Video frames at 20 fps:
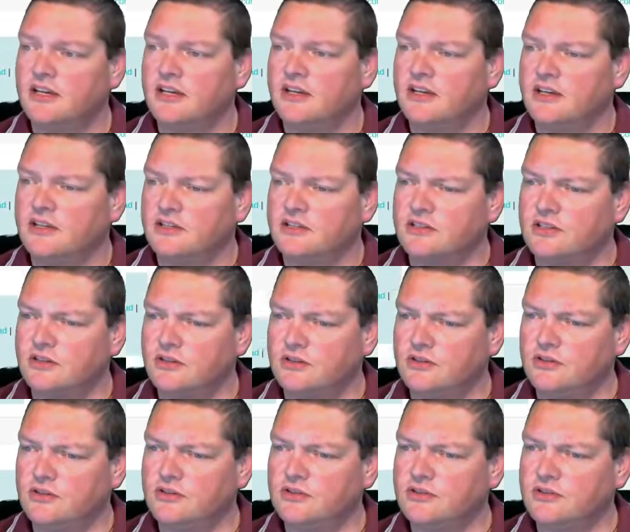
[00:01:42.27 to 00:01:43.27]
So
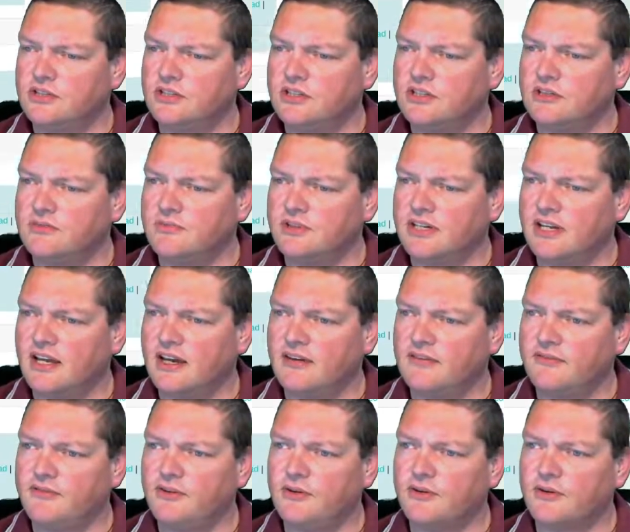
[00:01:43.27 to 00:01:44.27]
usually you want to
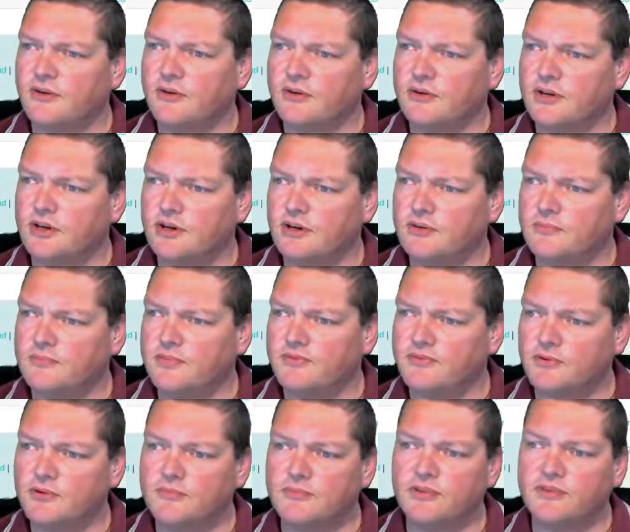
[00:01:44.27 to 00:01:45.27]
have your code,
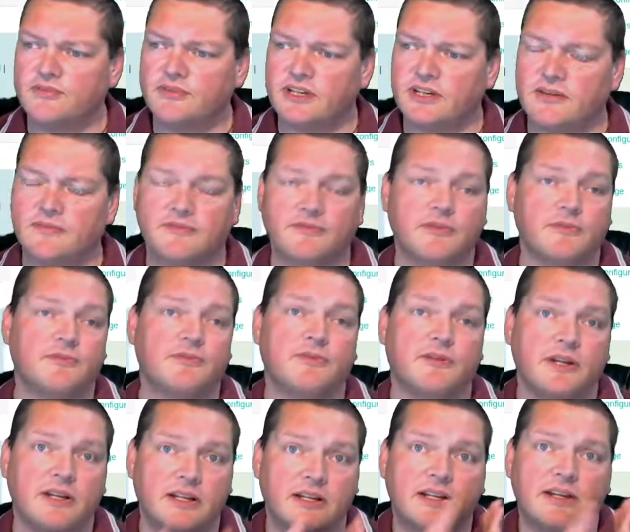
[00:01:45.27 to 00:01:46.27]
before moving up from
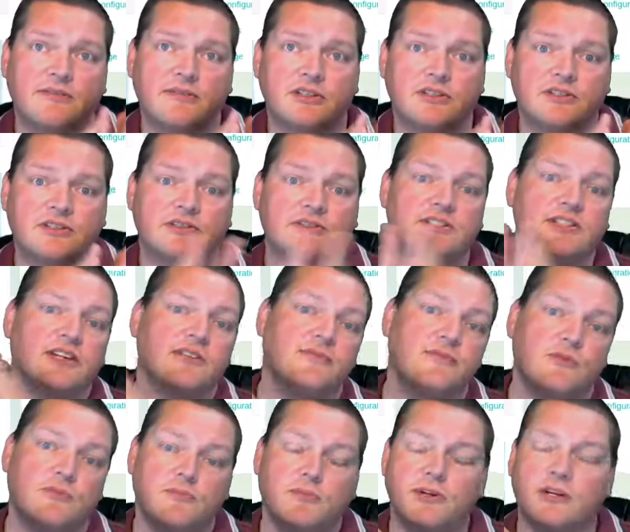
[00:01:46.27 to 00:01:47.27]
3.11 to say
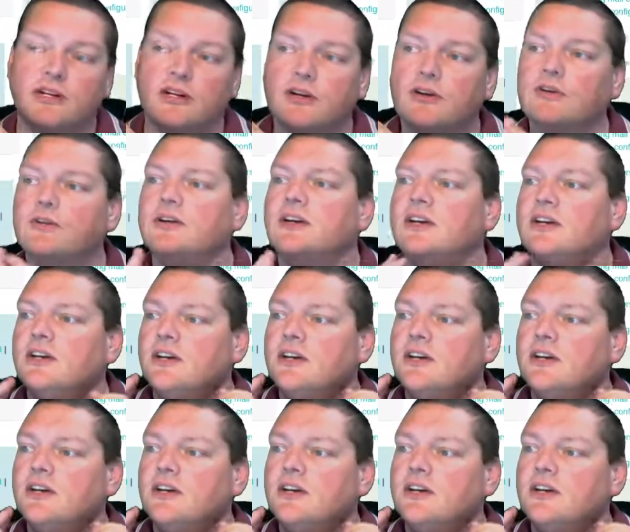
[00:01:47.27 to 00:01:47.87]
4.0,